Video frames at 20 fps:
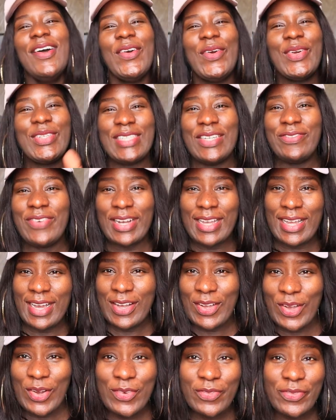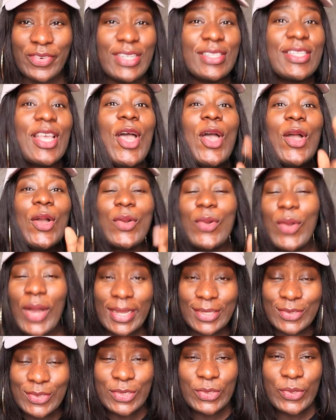Whichever can come first,
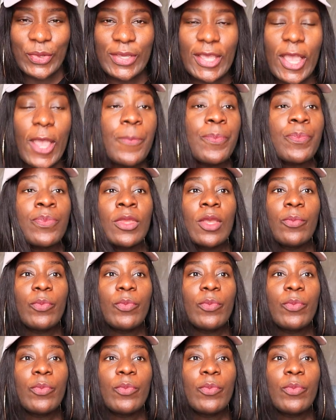go and do it, okay?